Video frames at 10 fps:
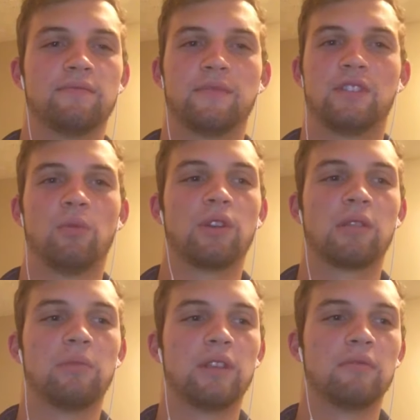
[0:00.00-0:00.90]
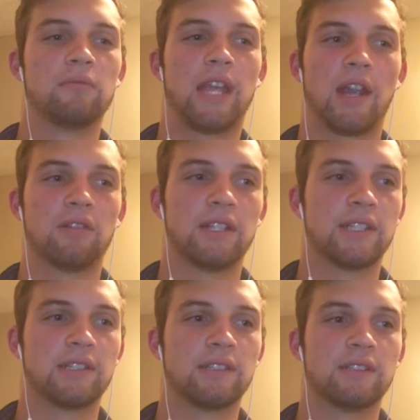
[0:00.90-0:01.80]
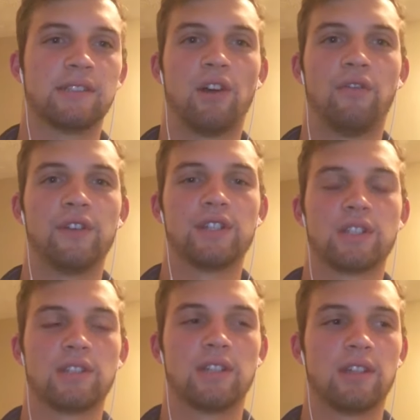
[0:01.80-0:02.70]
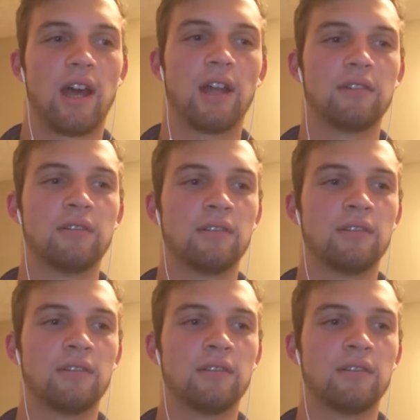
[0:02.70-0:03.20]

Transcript: someone can be careless and selfish to not